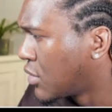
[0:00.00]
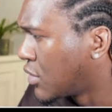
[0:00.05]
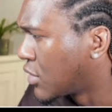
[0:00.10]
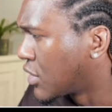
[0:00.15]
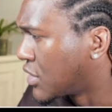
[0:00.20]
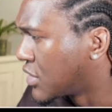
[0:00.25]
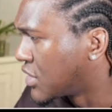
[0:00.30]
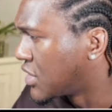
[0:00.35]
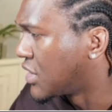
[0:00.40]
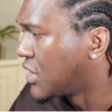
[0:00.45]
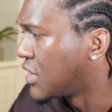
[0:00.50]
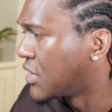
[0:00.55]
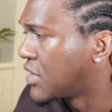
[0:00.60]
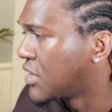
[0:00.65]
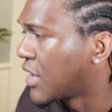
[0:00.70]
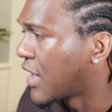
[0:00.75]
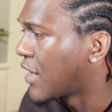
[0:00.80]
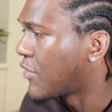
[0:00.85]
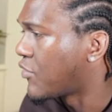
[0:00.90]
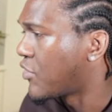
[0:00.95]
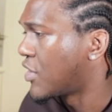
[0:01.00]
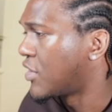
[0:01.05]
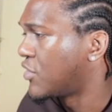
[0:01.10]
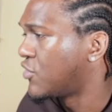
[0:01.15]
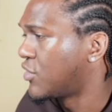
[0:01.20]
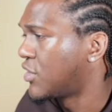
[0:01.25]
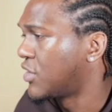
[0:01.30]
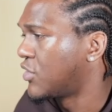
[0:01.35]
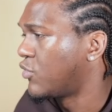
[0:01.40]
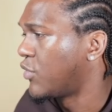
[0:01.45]
You can see it's the IP
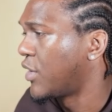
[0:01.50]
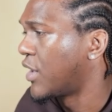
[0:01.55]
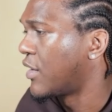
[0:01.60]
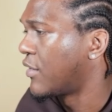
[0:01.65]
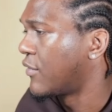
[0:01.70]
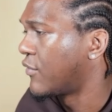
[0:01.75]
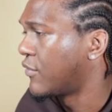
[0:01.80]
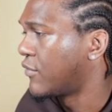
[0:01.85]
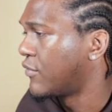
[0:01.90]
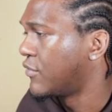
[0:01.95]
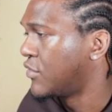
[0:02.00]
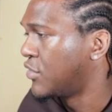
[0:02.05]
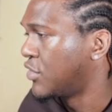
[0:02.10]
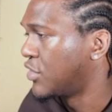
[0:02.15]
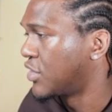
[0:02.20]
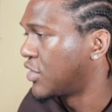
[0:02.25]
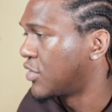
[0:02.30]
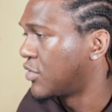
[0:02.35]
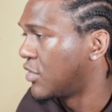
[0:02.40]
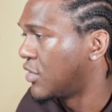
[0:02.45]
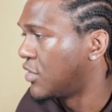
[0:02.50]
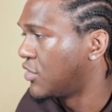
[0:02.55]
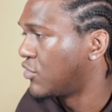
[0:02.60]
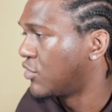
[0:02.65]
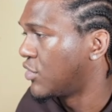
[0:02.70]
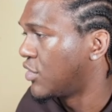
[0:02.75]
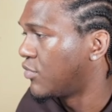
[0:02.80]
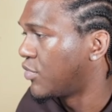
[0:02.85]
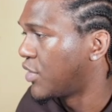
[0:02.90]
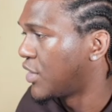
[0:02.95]
address we have just
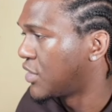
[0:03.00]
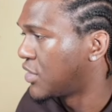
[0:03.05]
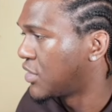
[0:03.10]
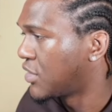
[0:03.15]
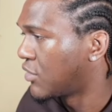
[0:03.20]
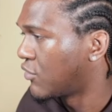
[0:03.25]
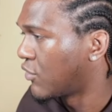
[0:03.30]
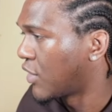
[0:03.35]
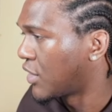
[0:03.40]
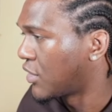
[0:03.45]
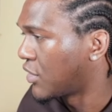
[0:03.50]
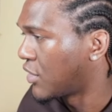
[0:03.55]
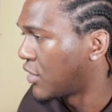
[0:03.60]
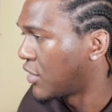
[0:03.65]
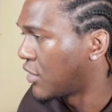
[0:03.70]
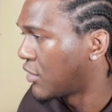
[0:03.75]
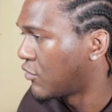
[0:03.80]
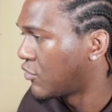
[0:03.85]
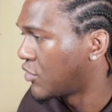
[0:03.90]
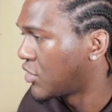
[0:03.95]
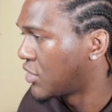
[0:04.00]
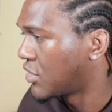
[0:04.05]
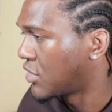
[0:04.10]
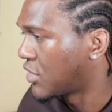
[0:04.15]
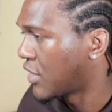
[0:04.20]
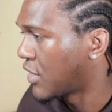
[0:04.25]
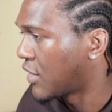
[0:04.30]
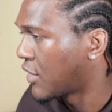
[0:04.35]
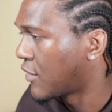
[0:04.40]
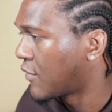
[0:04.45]
literally pasted right there, which is
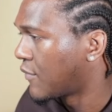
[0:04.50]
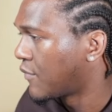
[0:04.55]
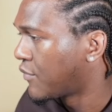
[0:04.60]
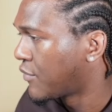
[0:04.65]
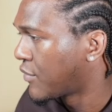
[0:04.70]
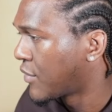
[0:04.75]
that.